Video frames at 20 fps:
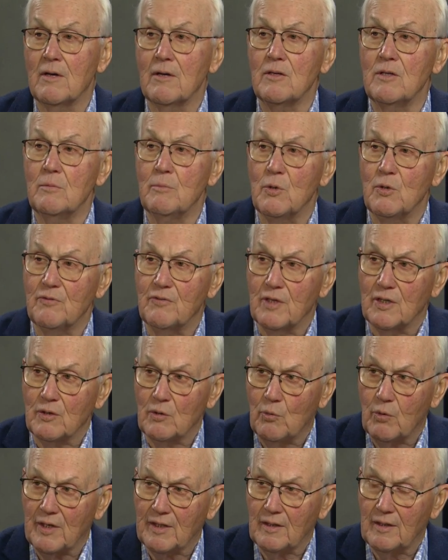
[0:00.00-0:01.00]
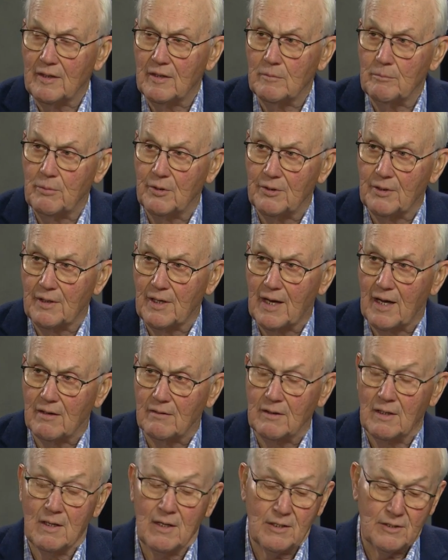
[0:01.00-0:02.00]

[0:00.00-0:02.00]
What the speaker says: You moved in quickly and put it out.